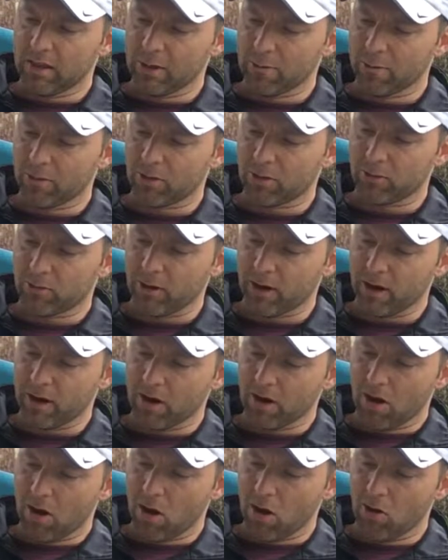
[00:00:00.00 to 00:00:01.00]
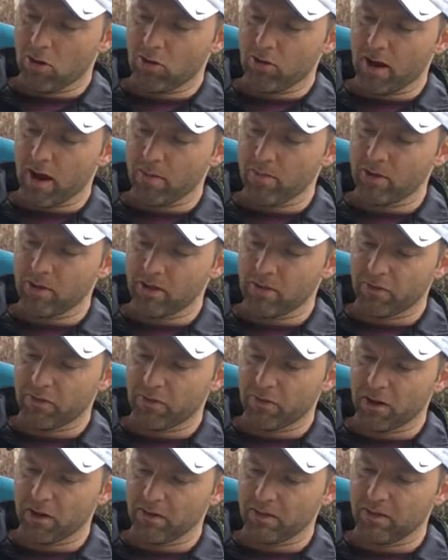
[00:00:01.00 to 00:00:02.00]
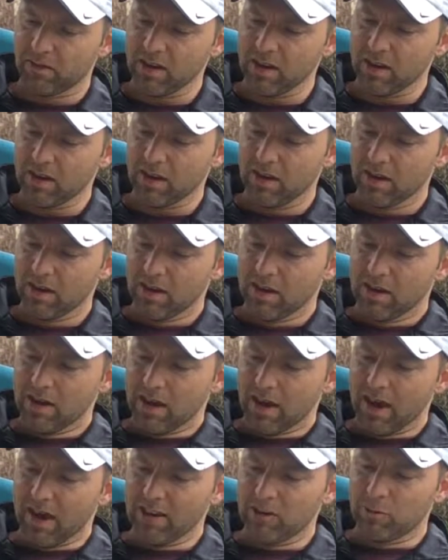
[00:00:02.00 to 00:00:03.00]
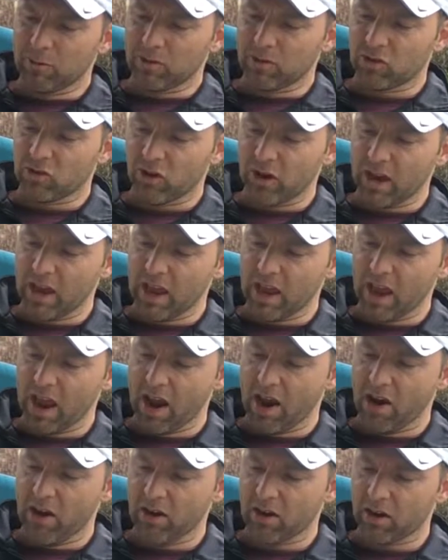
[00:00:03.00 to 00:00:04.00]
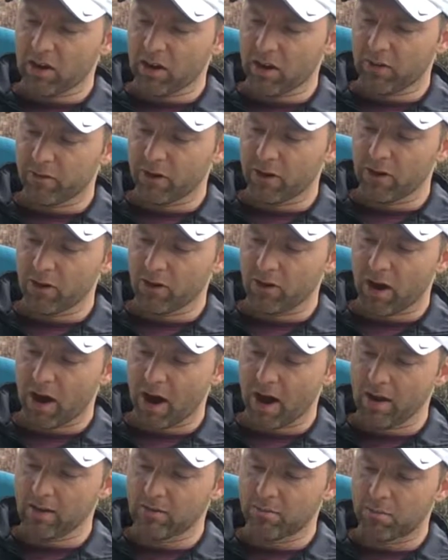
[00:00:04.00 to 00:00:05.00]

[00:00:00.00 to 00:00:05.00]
There were 3, all crammed in the front seat, each with stringy hair covering her eyes,